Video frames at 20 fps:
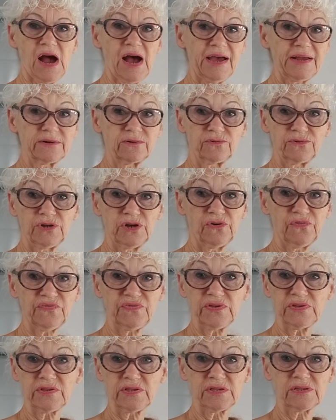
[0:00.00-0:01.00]
I don't know if
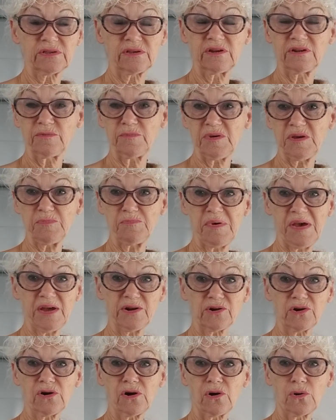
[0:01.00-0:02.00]
this is going to be
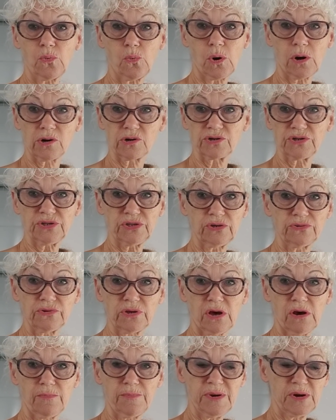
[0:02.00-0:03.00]
better or worse, so
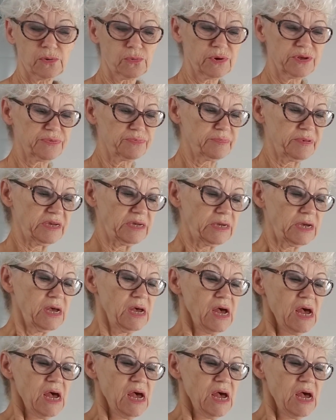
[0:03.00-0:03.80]
y'all bear with me.